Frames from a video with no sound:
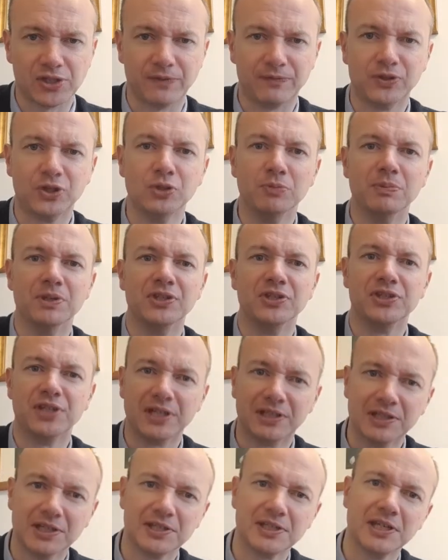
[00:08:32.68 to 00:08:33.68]
of human
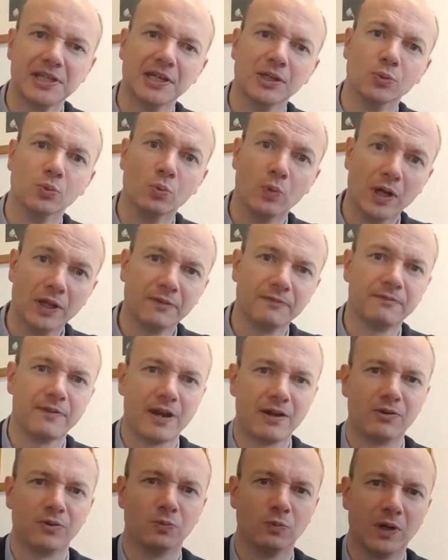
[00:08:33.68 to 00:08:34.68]
dignity and
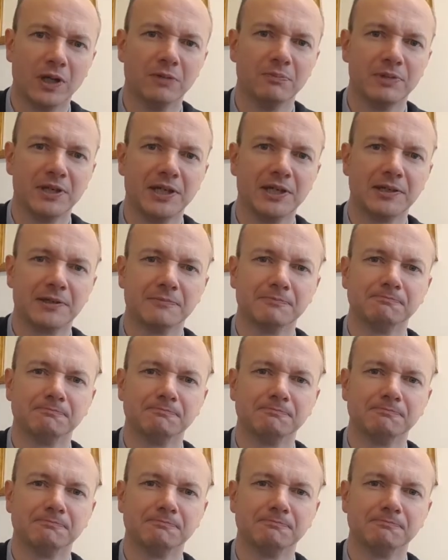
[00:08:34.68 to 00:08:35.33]
welfare and well-being.